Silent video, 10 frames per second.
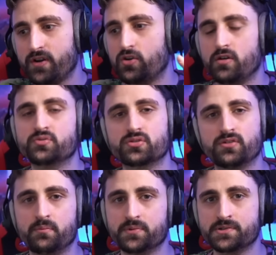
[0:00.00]
it comes to
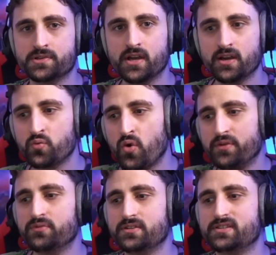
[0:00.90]
numbers? Why do
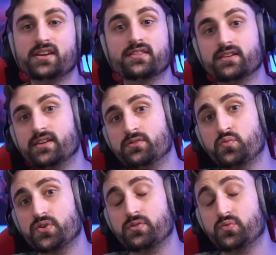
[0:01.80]
they say that it
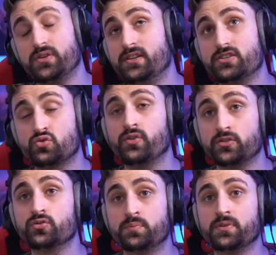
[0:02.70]
is
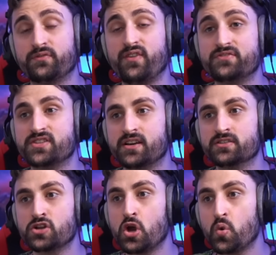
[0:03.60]
22.5 seconds
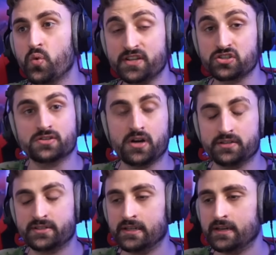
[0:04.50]
when it's
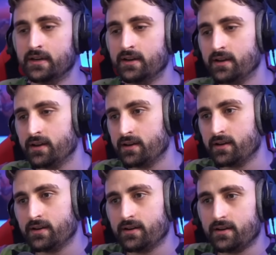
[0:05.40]
not?
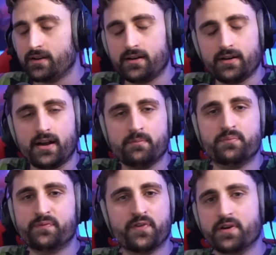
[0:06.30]
I'm
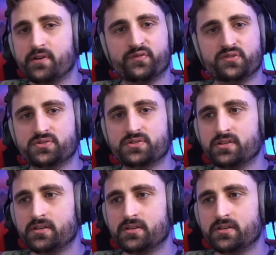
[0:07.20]
very confused.